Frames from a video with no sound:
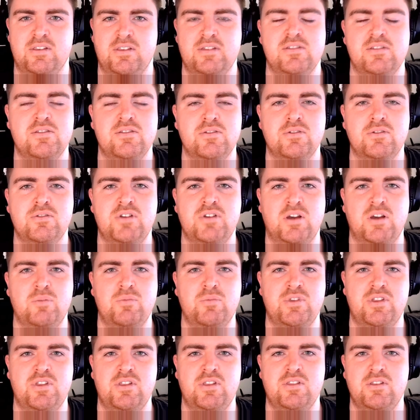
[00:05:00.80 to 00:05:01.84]
is all done
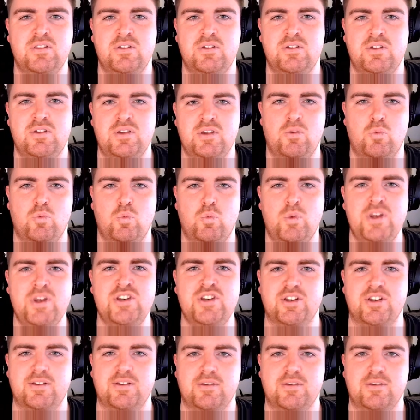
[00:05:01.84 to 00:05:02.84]
within the widget.